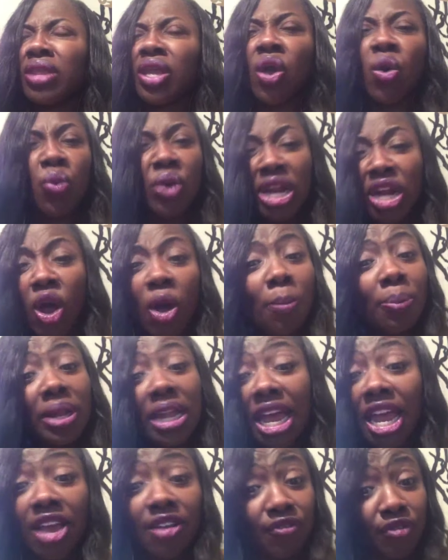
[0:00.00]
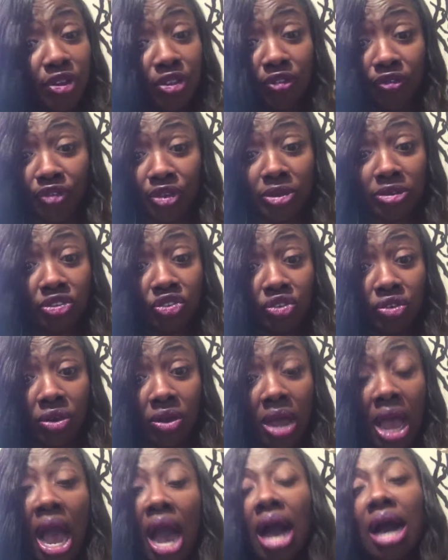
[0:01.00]
we don't plan for the future.
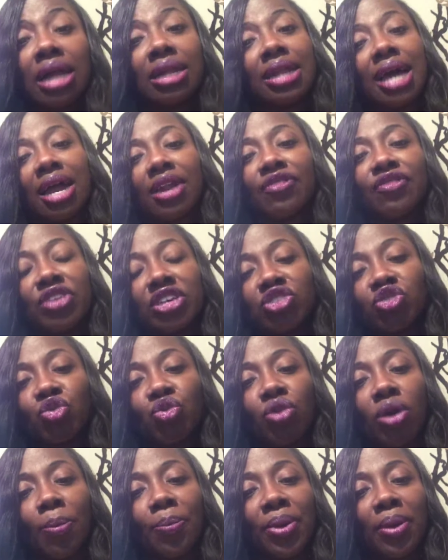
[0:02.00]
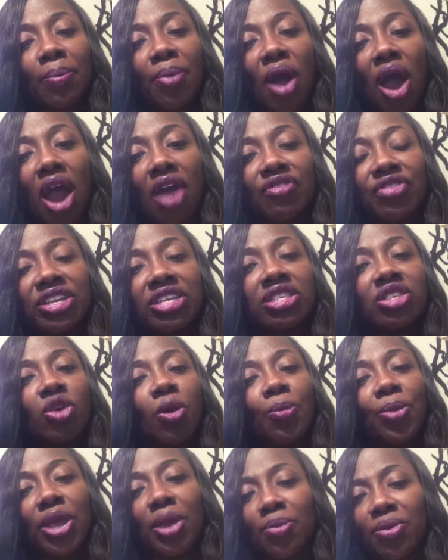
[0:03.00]
A lot of us grew up in poverty, so
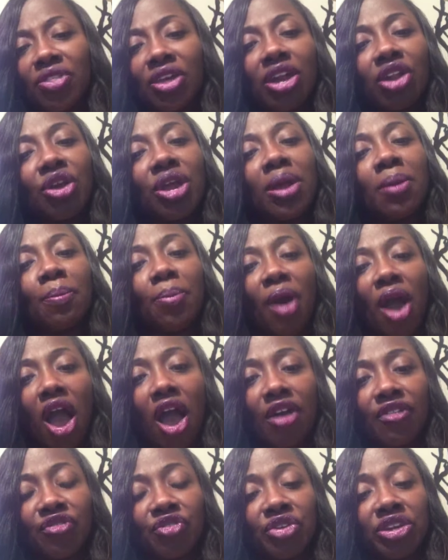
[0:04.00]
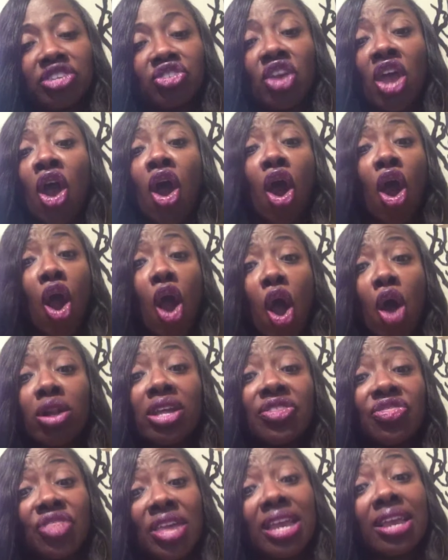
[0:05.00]
people that are impoverished are
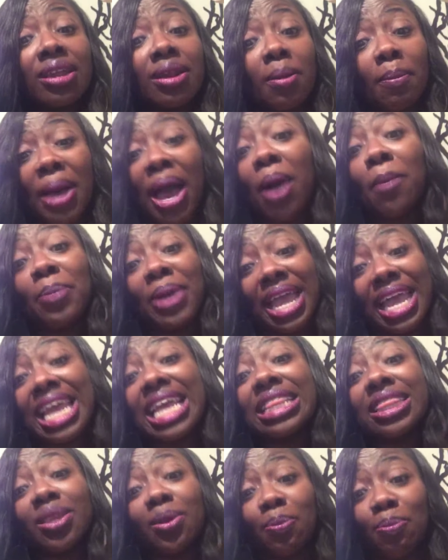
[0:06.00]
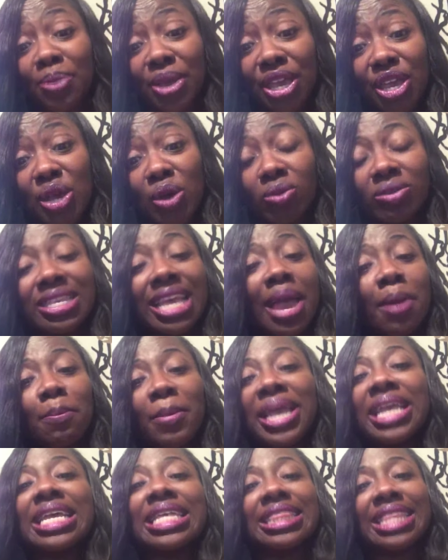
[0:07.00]
only thinking about paying the bills and
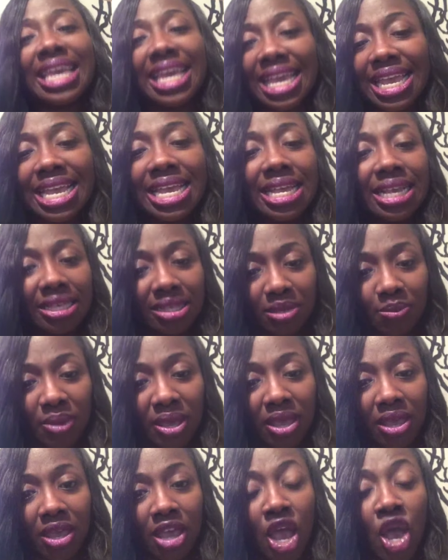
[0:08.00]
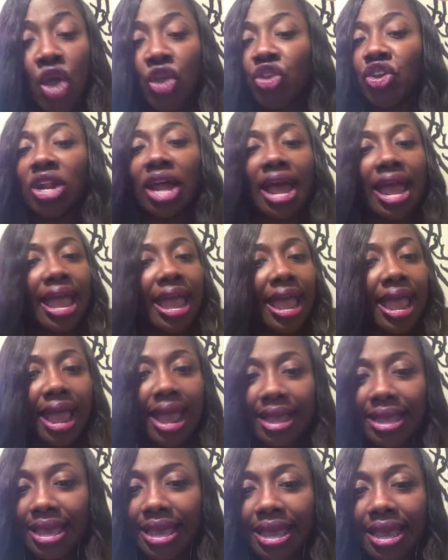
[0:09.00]
making the ends meet. You know,
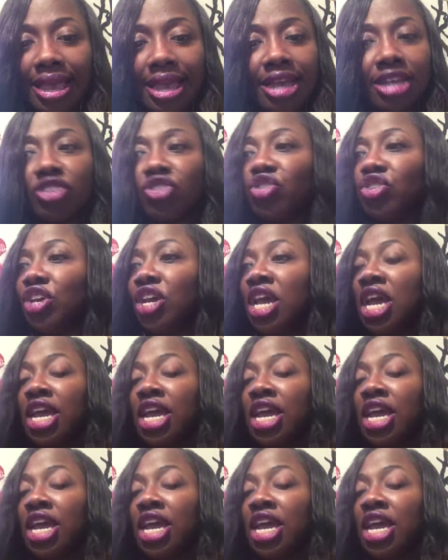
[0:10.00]
had kids, you